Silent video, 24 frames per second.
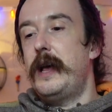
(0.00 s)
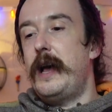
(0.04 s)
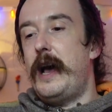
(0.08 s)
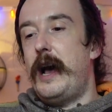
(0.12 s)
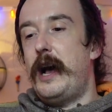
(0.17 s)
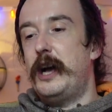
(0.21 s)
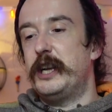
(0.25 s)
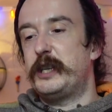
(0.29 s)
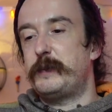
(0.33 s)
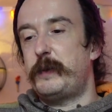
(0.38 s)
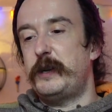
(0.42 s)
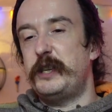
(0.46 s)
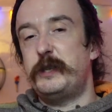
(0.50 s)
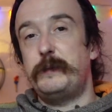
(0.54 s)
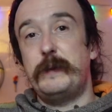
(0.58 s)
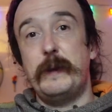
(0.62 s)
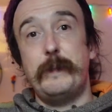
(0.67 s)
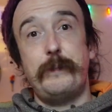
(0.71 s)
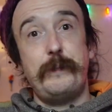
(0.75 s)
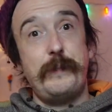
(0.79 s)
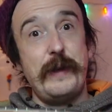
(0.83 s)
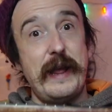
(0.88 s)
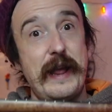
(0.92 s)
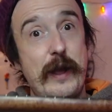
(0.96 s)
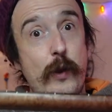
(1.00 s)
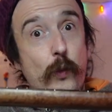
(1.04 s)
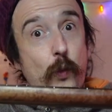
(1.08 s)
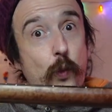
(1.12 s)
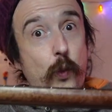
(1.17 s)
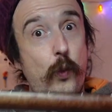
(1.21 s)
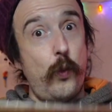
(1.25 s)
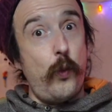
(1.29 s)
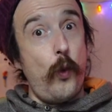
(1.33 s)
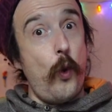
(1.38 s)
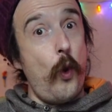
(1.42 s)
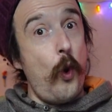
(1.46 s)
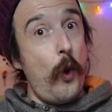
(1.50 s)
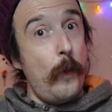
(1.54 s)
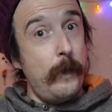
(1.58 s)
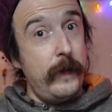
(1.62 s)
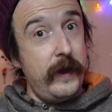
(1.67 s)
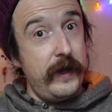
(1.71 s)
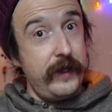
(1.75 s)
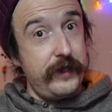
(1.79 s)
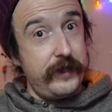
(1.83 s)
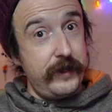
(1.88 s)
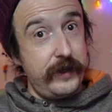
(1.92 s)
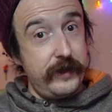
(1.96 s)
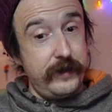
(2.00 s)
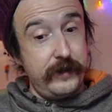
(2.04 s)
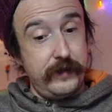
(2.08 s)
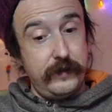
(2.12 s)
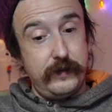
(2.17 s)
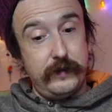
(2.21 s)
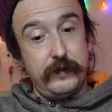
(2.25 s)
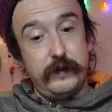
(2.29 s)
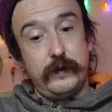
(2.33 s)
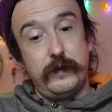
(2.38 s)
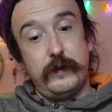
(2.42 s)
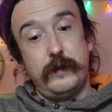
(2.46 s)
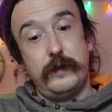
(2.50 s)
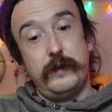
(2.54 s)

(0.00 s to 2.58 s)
Uh, it's supposed to be a bit warmer than